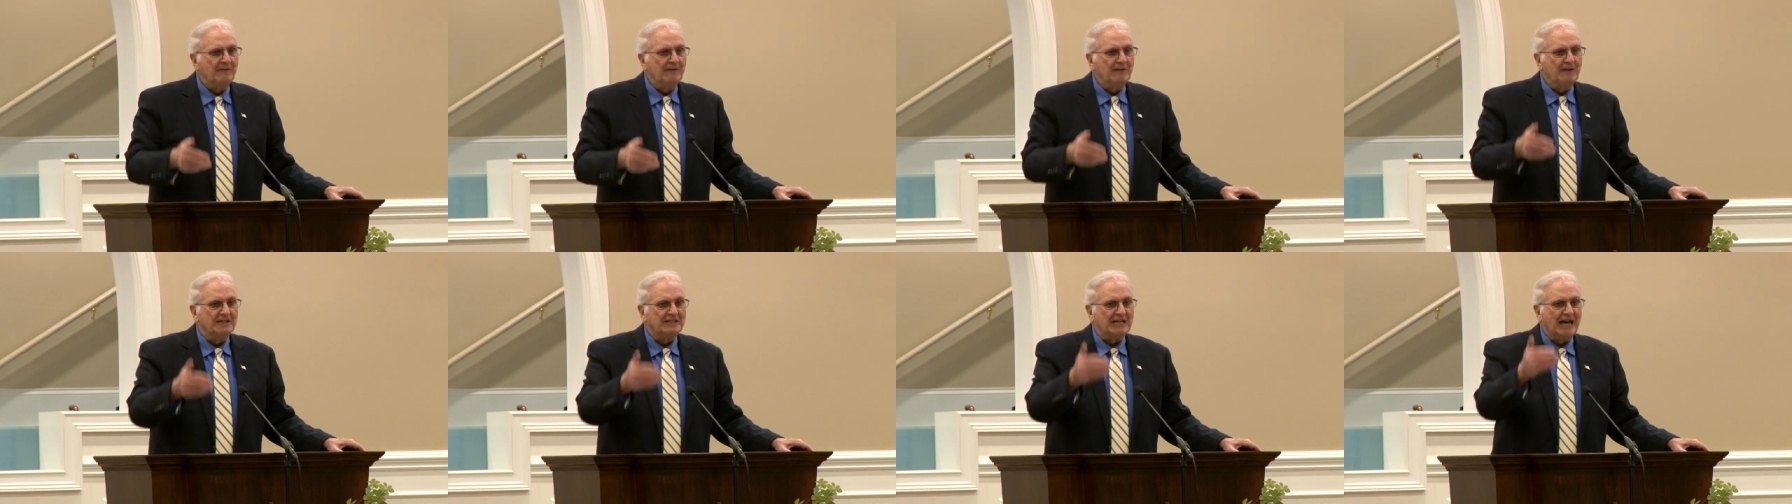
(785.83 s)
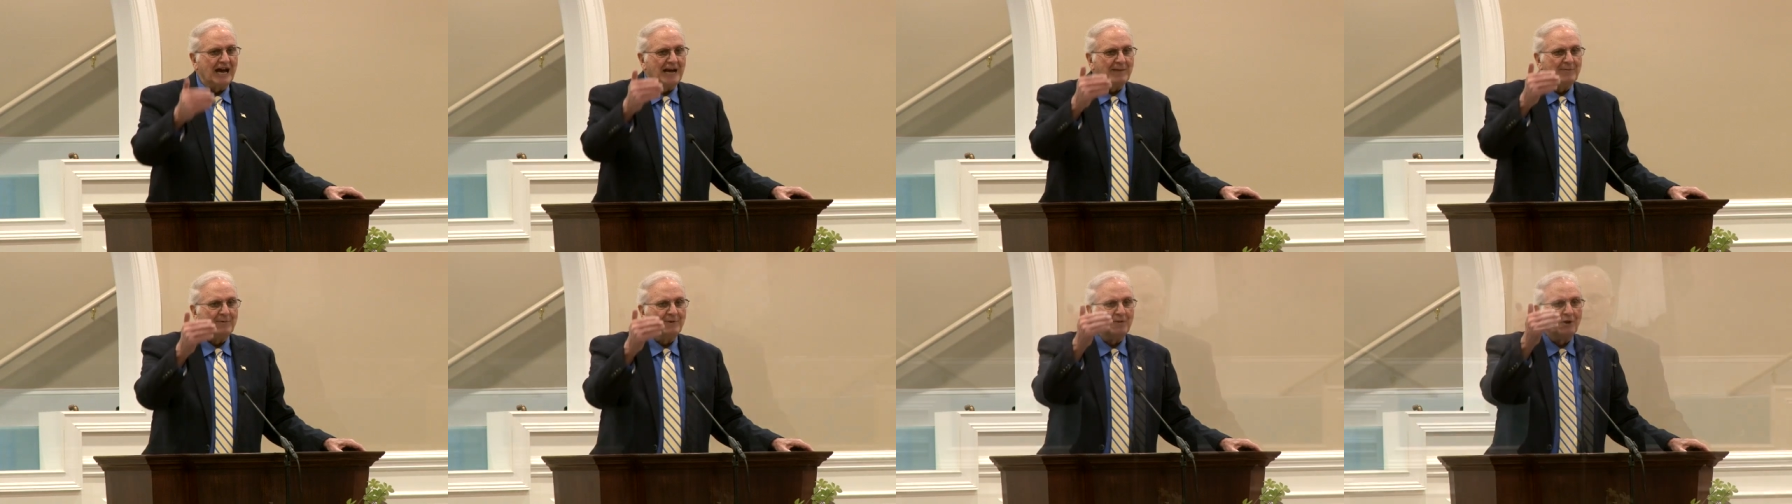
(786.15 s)
The
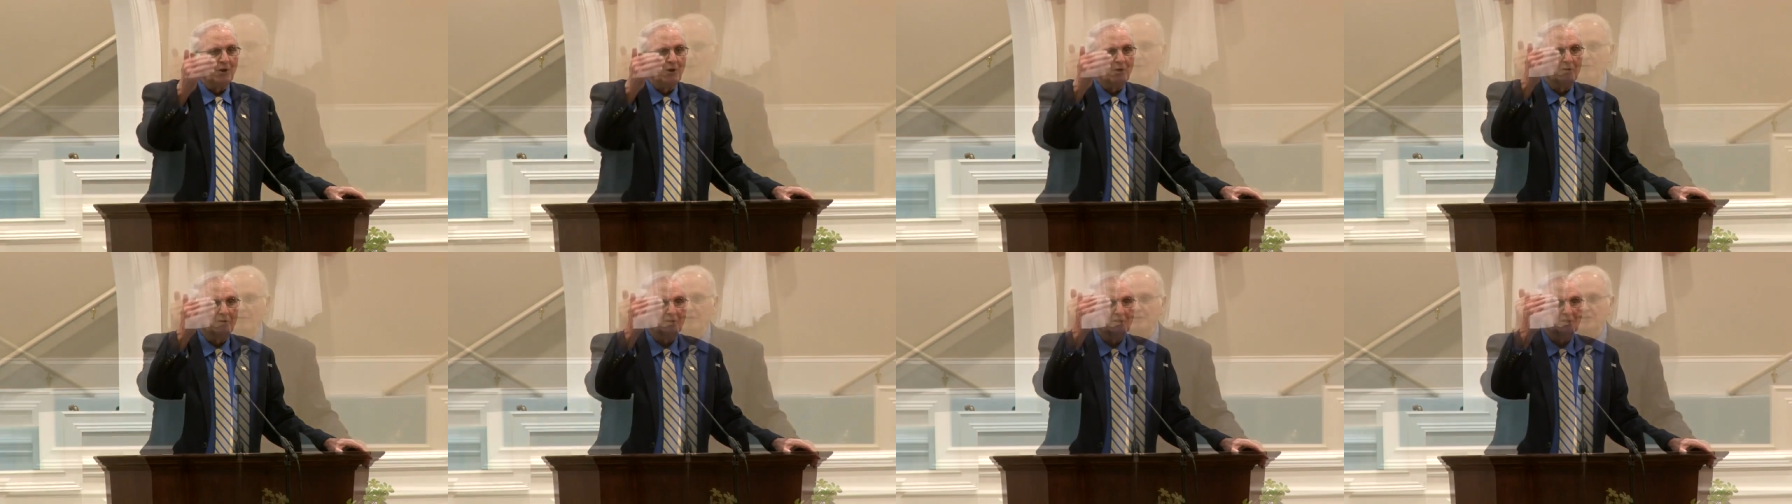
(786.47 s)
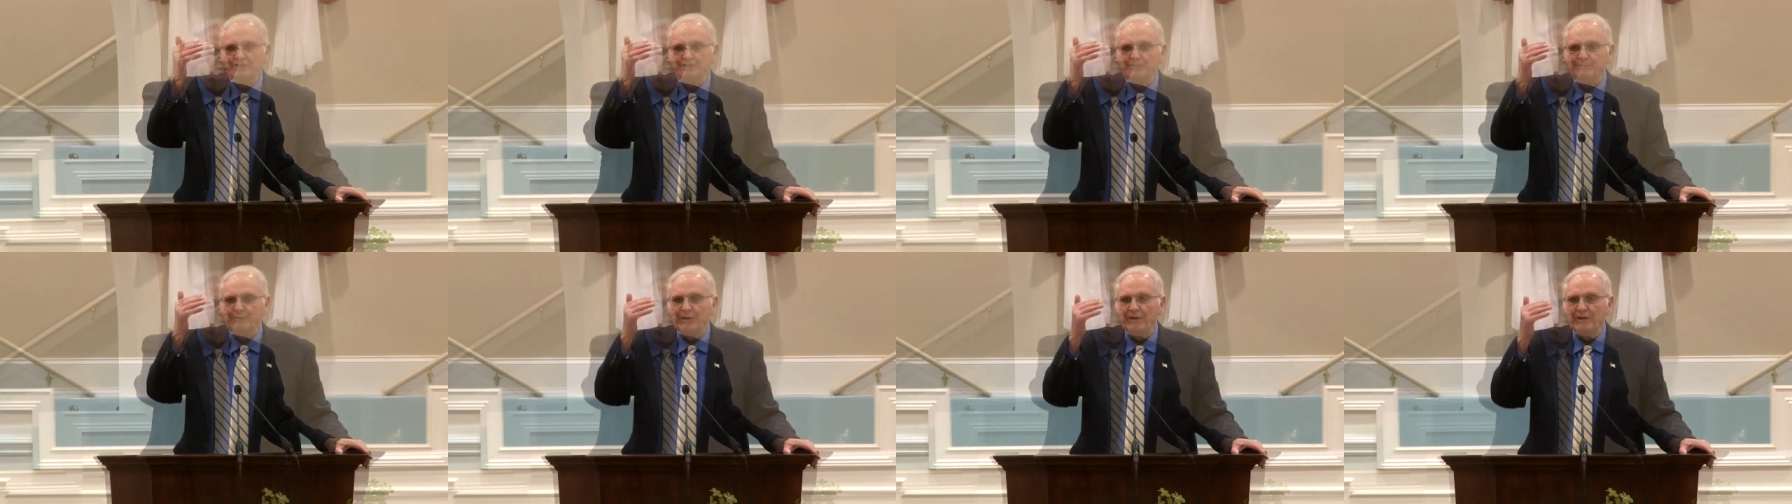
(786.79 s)
type of the Holy
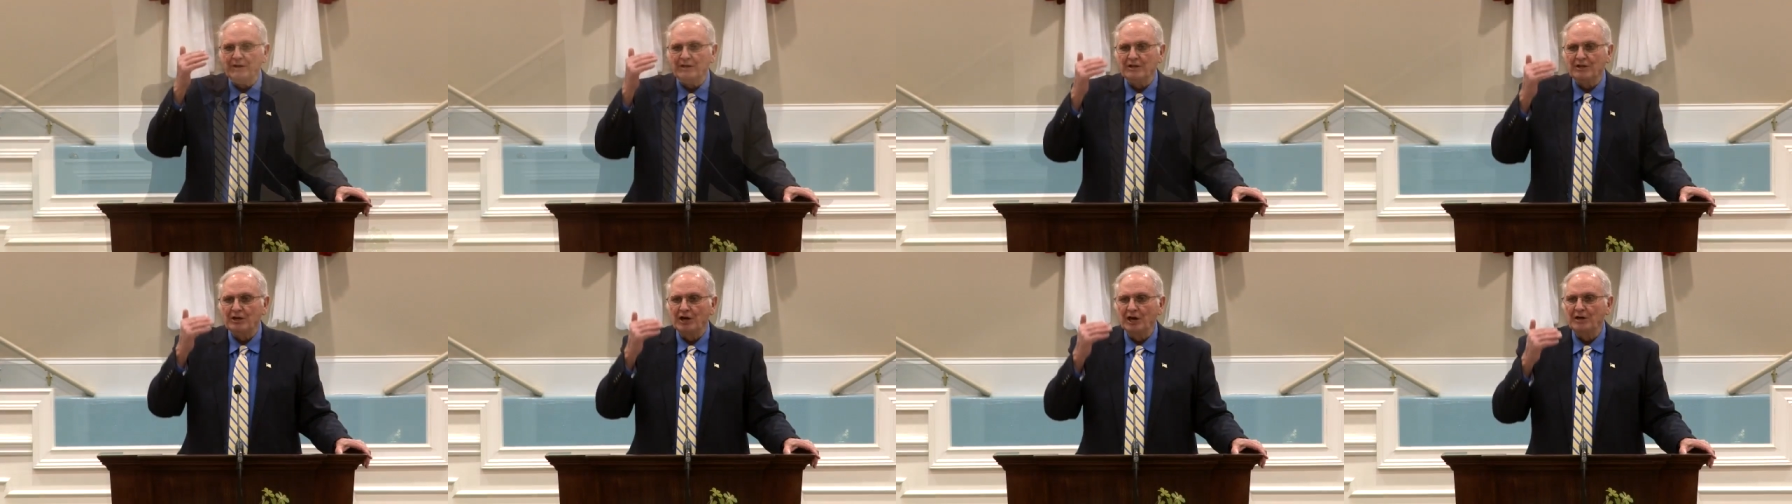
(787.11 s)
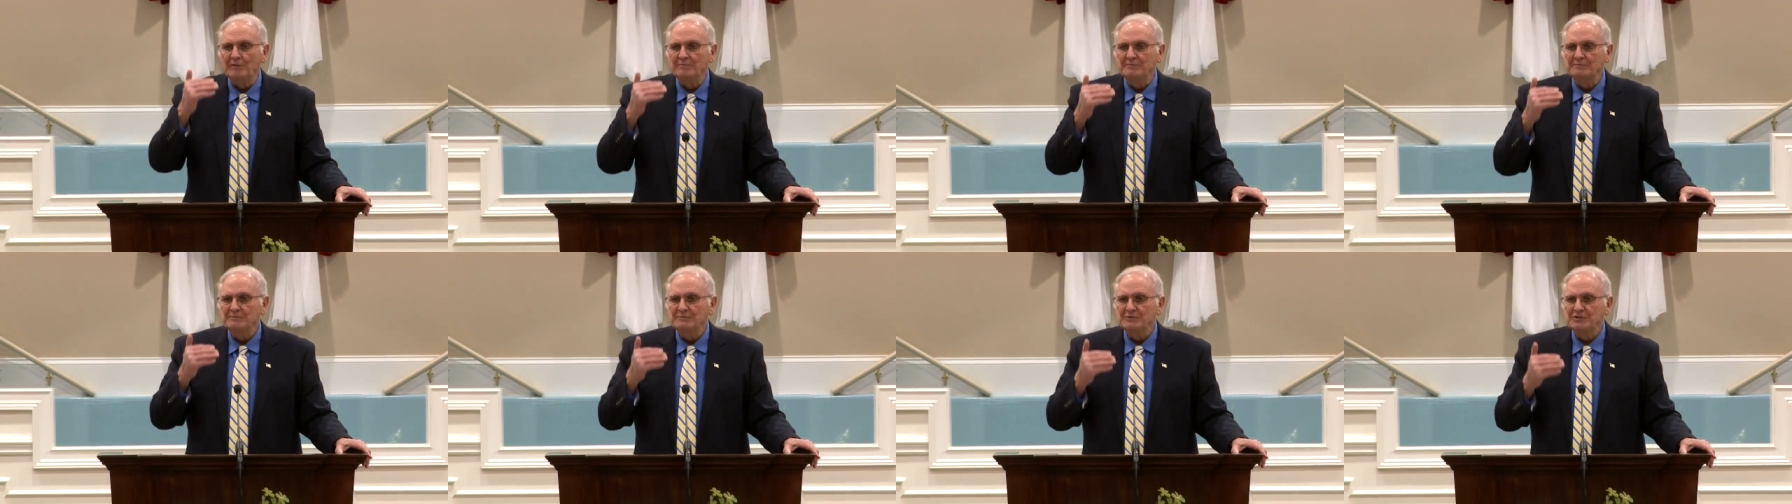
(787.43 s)
Spirit
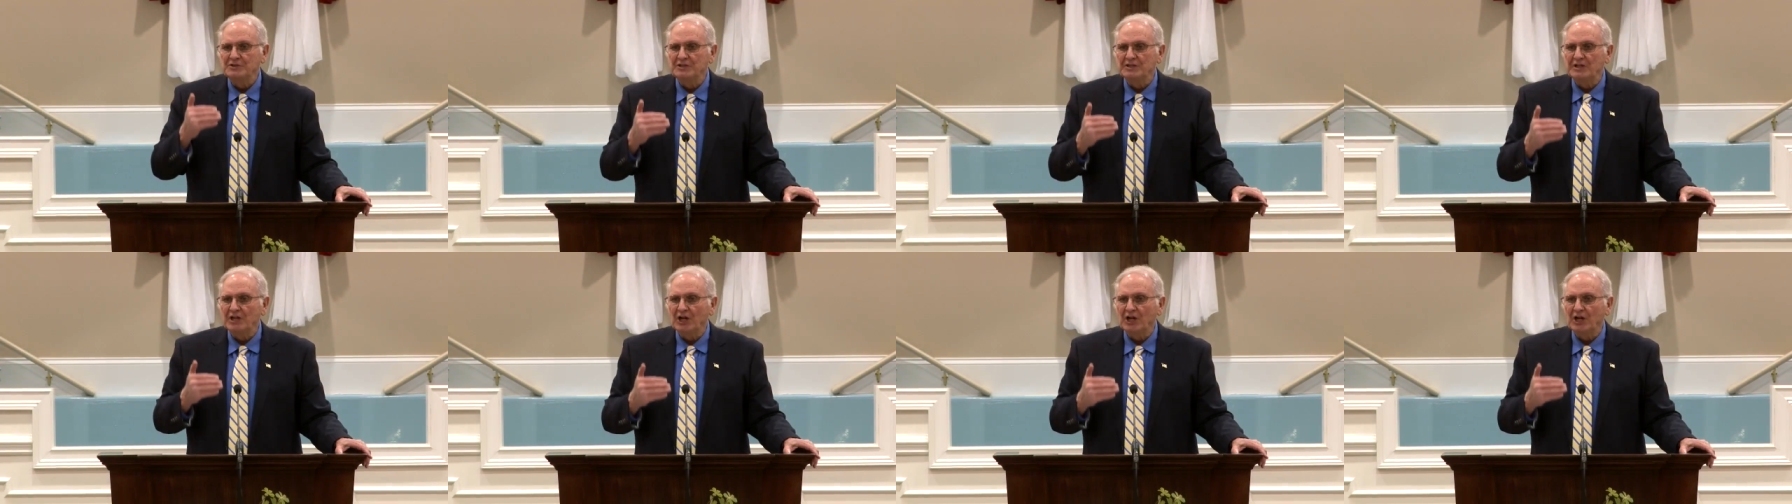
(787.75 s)
comes